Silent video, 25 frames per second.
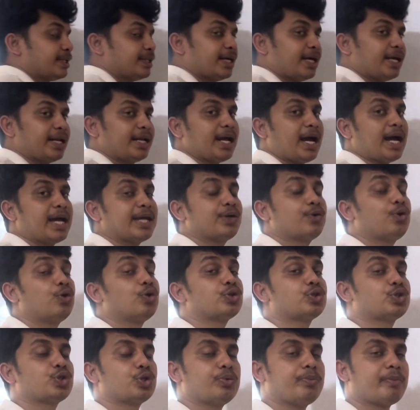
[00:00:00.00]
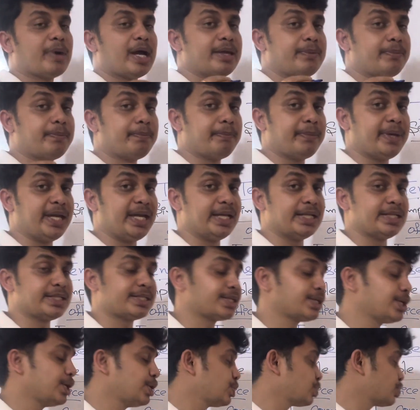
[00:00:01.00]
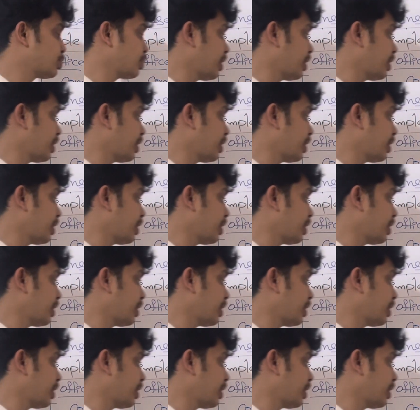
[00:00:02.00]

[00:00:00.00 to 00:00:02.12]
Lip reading: then I go through my mails. So